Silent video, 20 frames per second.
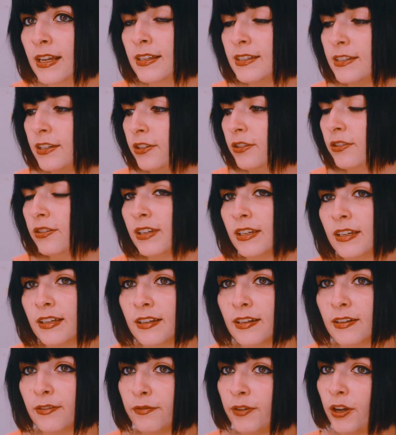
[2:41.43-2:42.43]
so you
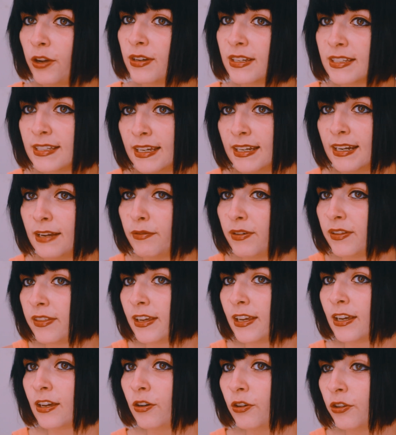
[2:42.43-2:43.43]
can focus it and
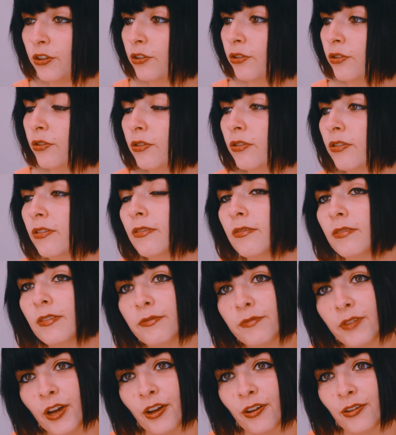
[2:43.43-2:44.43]
everything on your
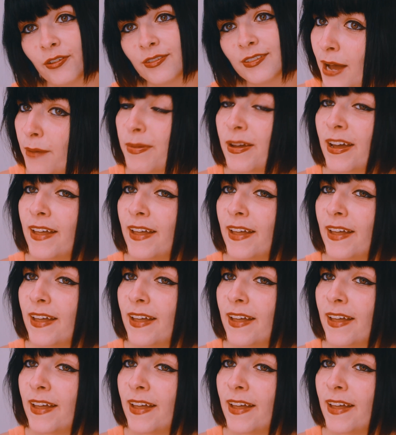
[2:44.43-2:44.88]
phone.